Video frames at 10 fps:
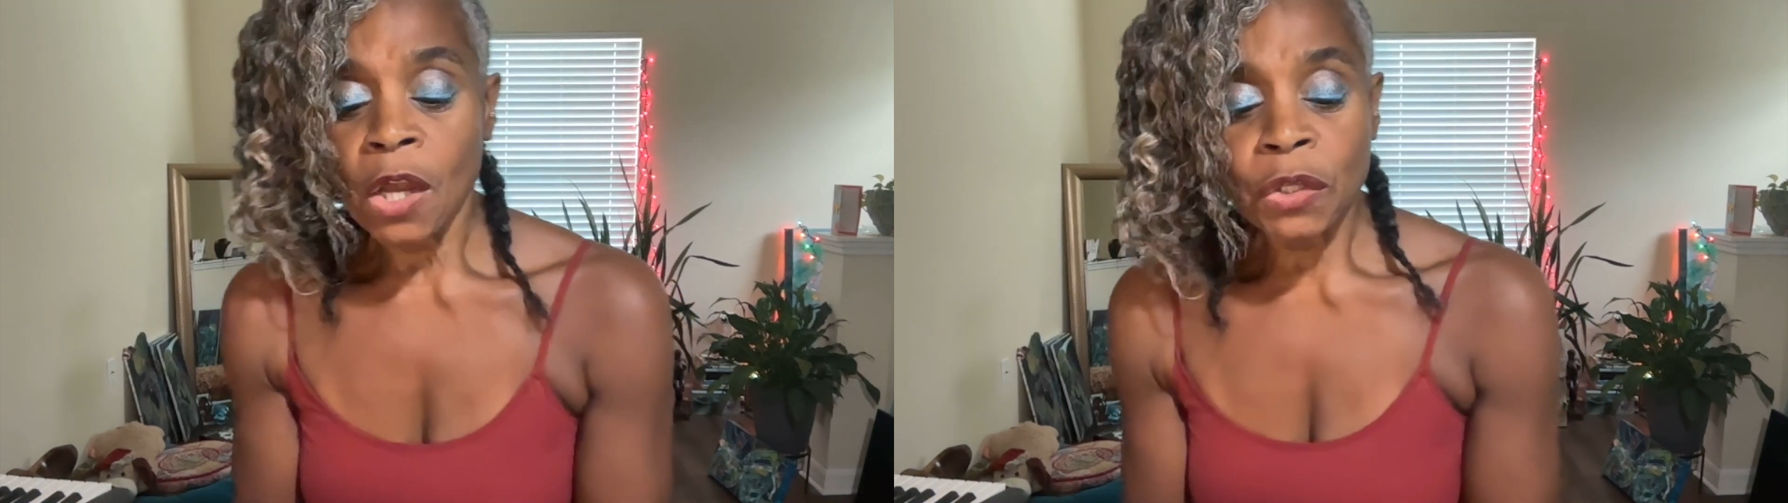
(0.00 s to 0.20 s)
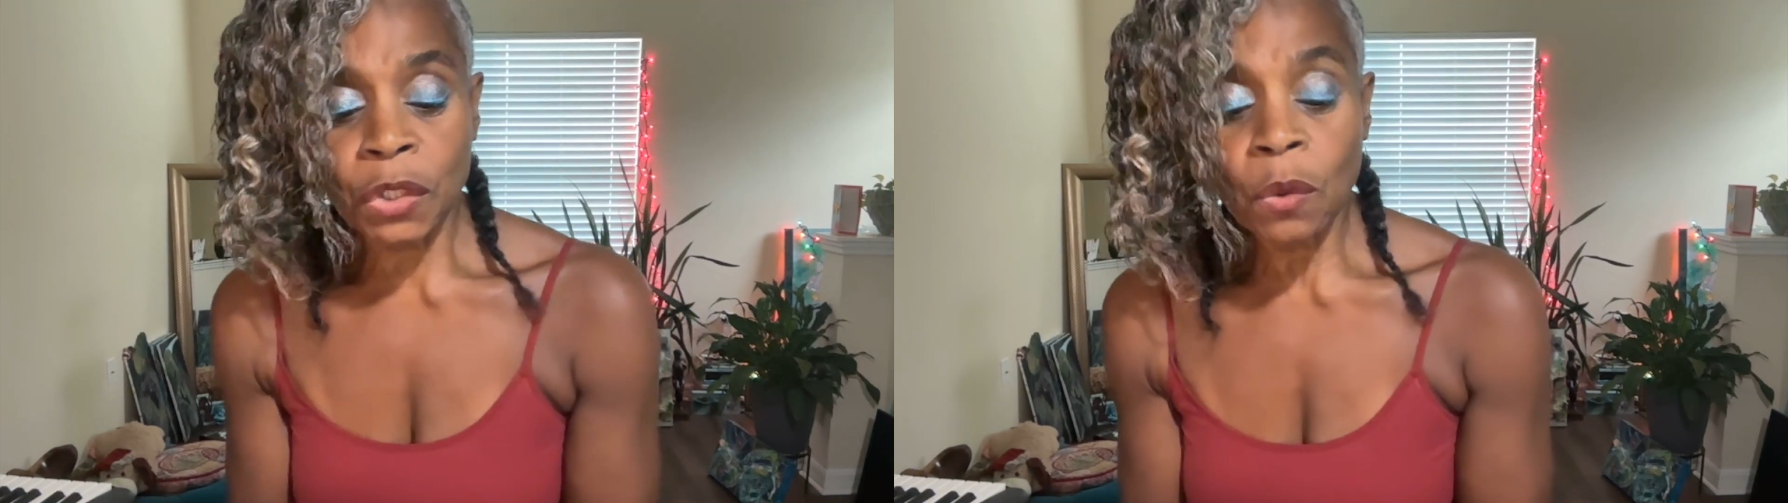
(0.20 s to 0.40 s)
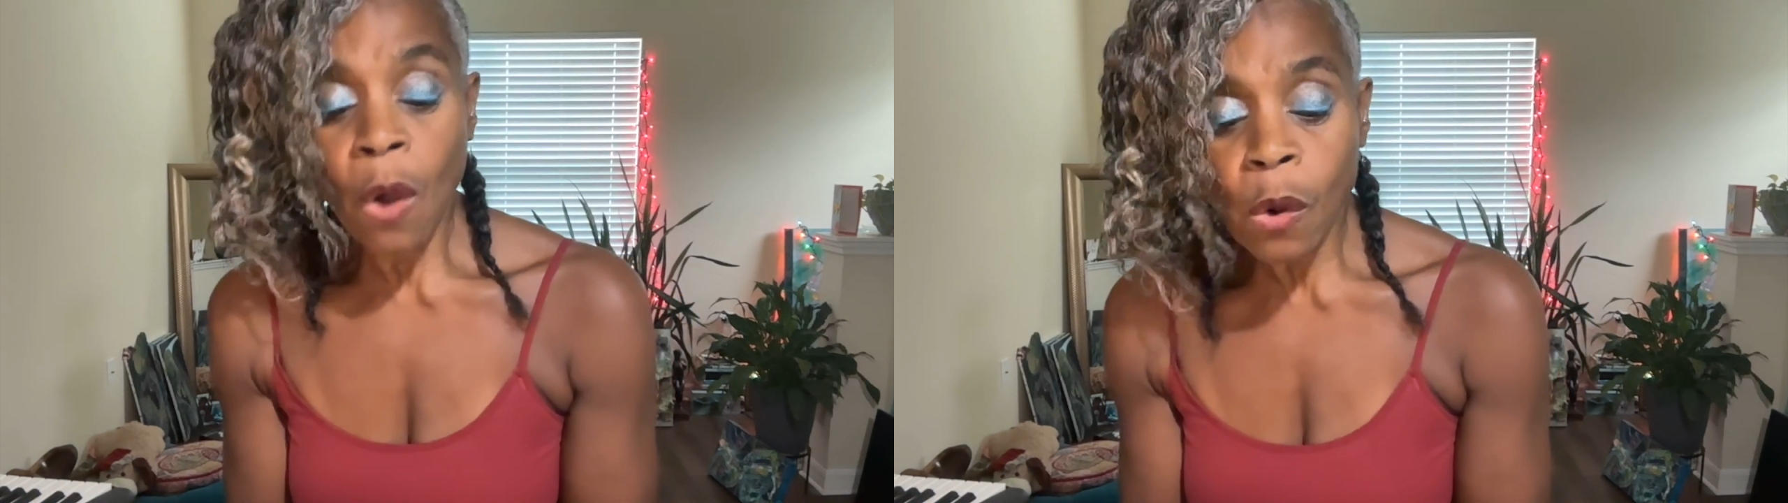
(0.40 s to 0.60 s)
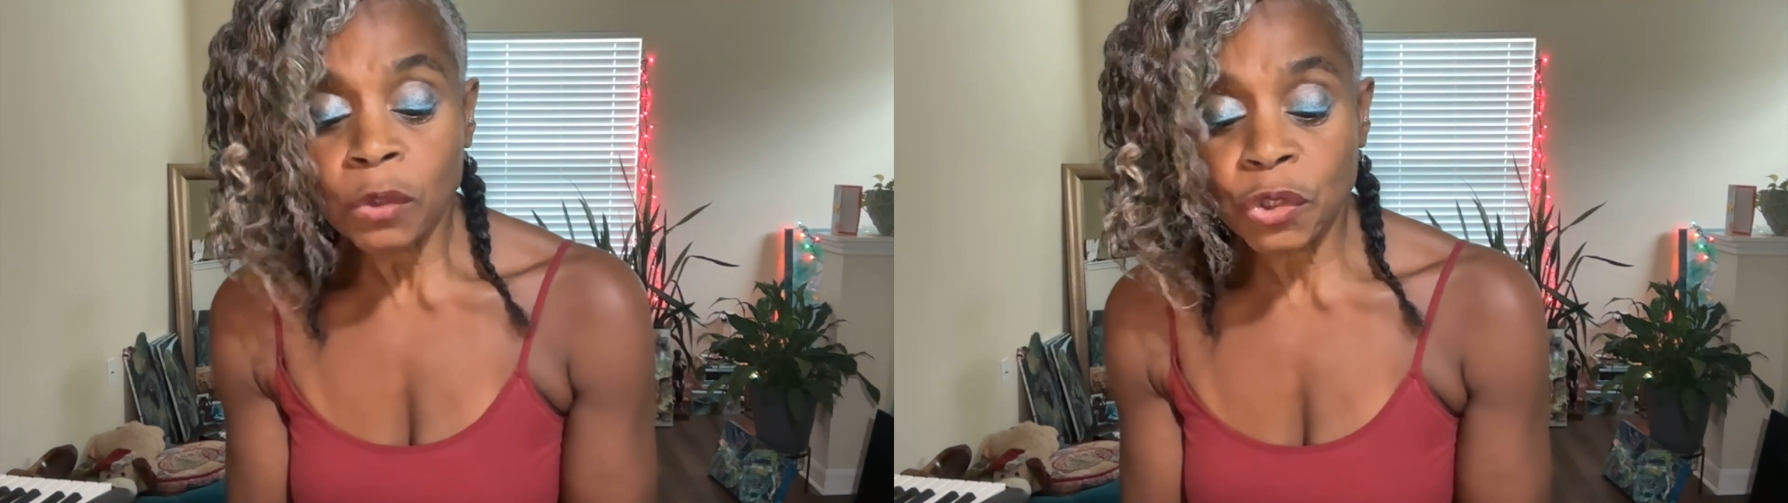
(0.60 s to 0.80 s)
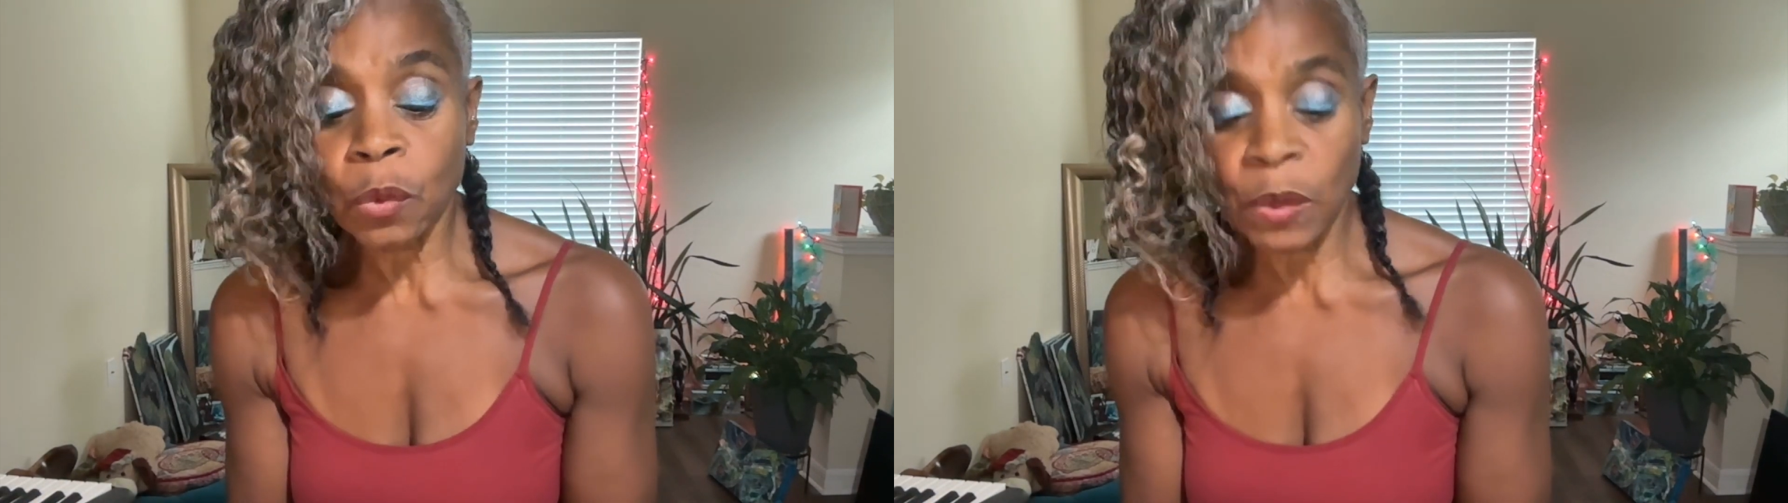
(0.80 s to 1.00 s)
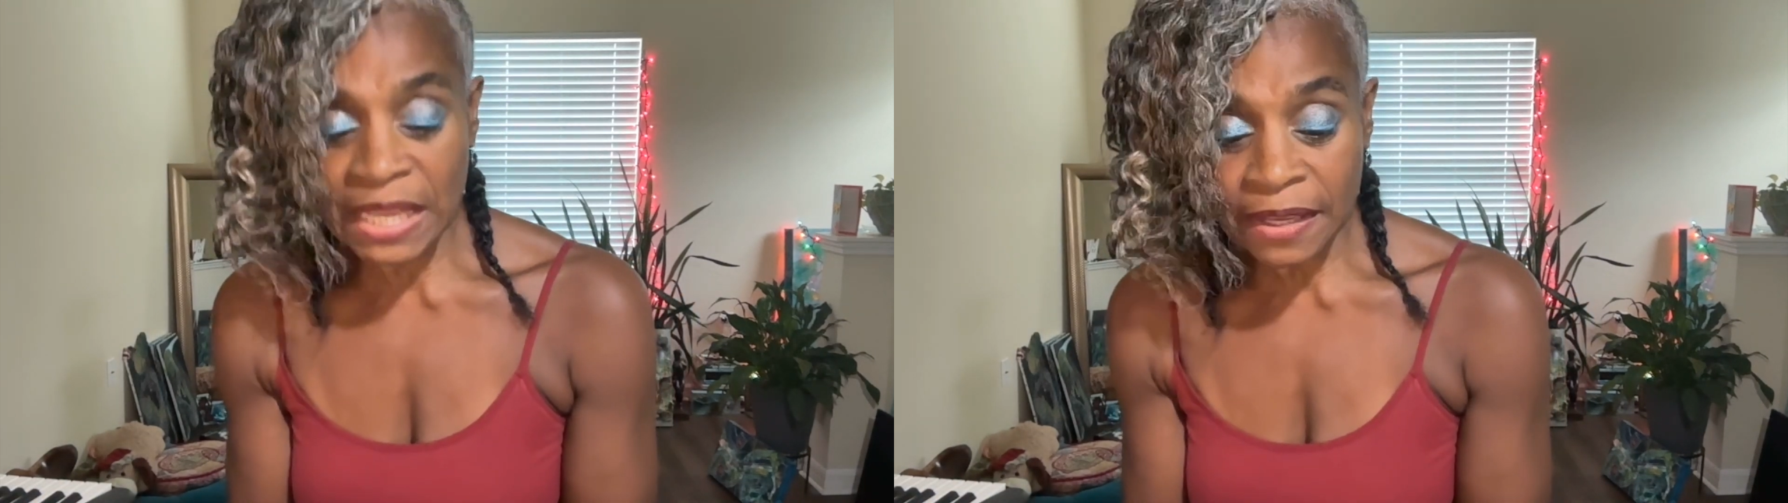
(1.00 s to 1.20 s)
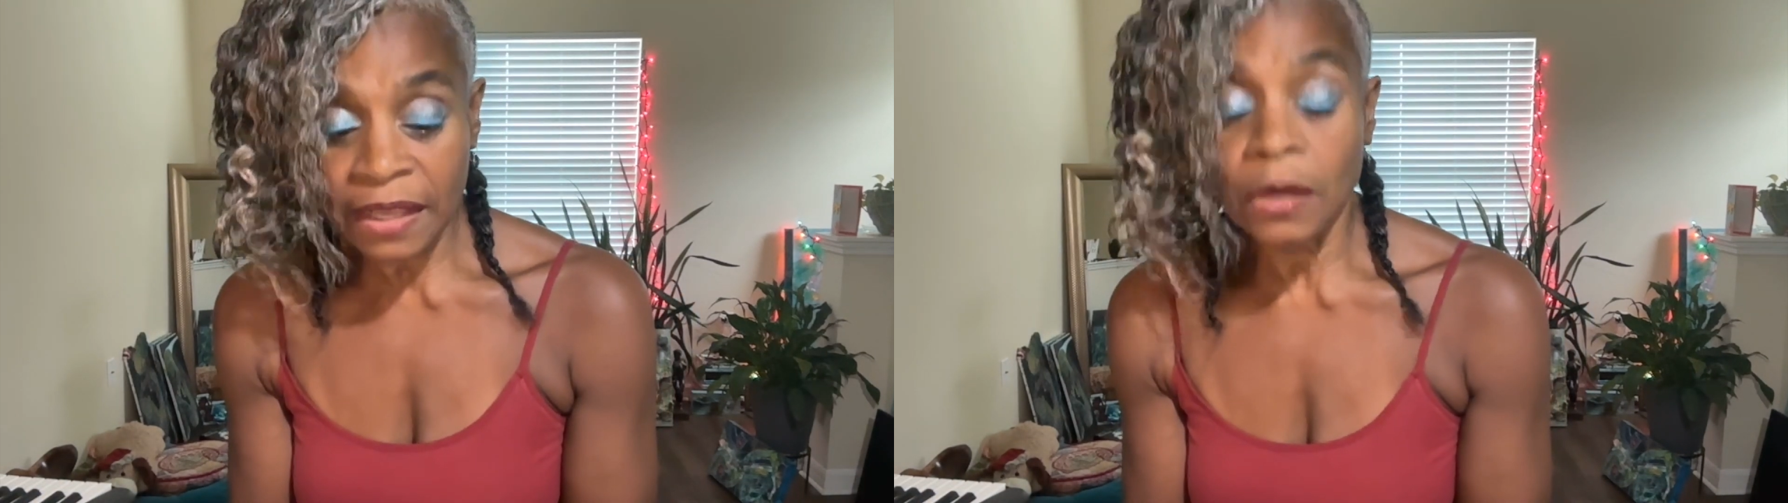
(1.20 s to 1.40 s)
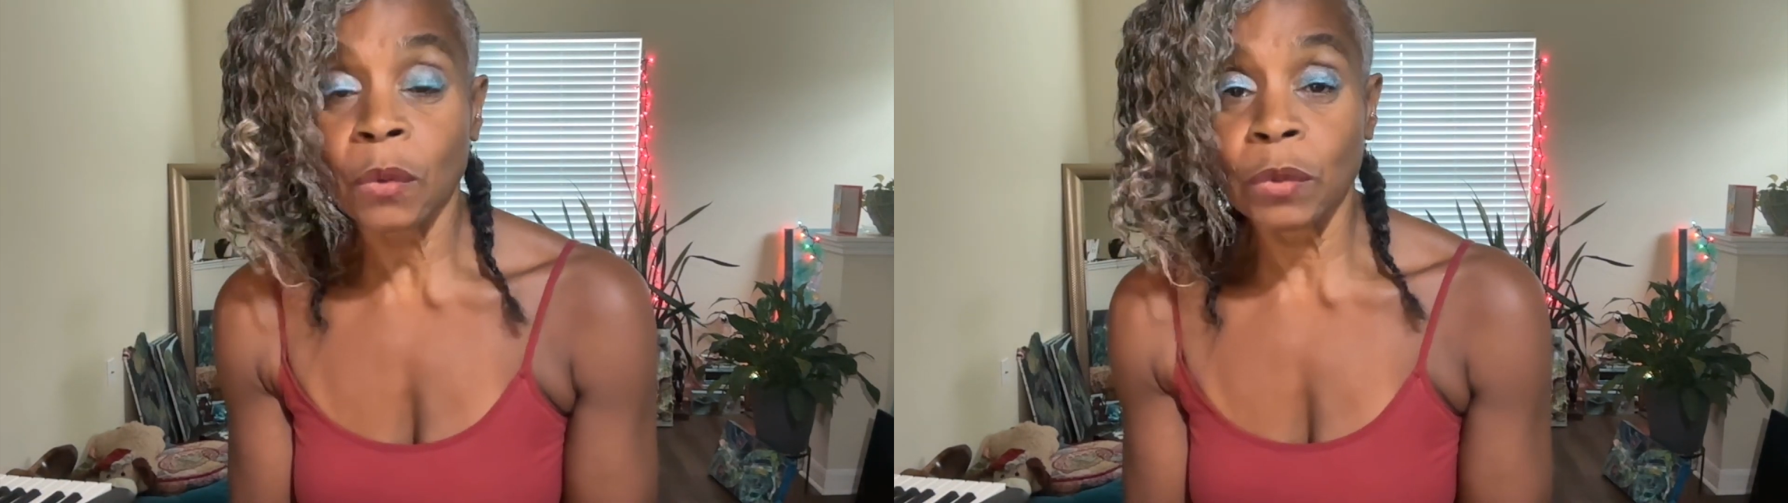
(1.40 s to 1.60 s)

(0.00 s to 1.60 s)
You hold your weekend